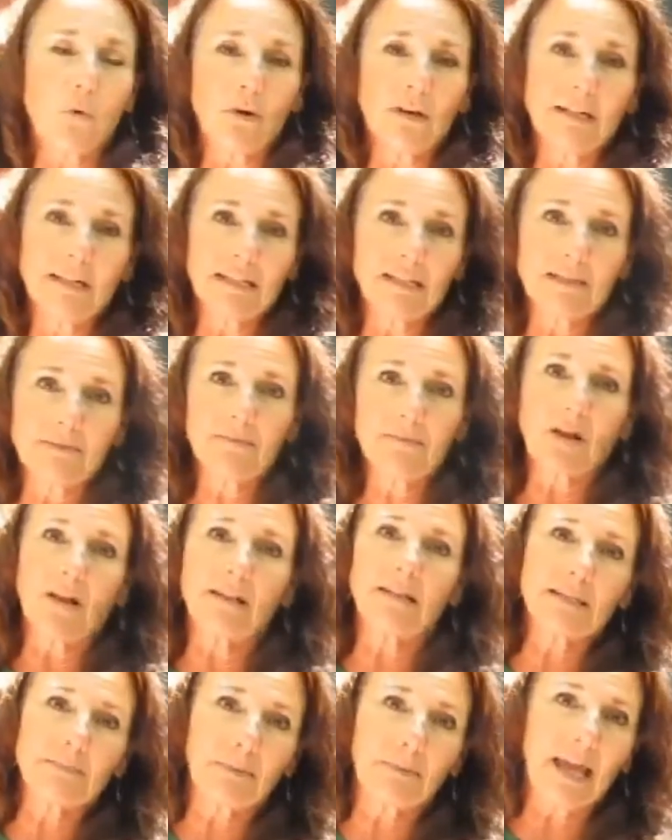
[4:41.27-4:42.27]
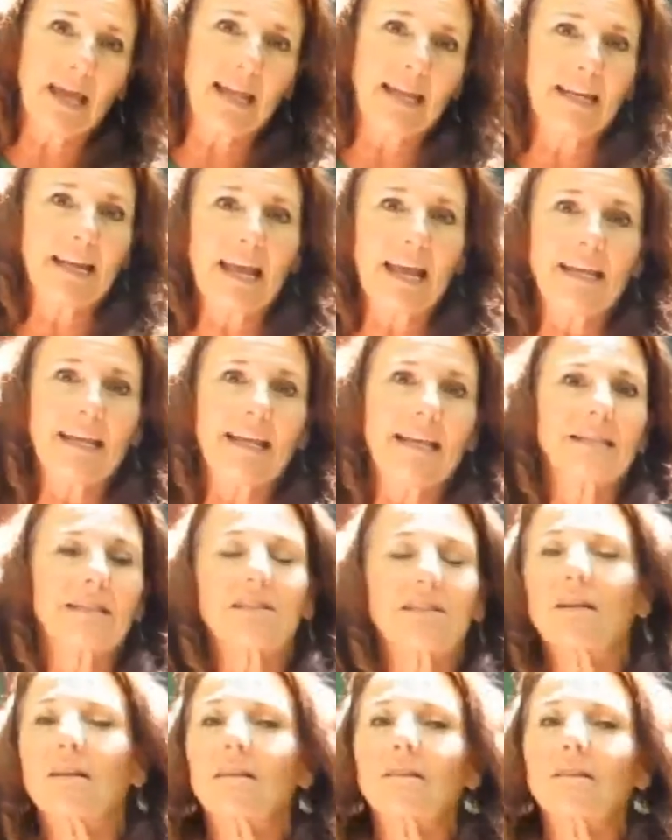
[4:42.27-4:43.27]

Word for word: organisms on this planet is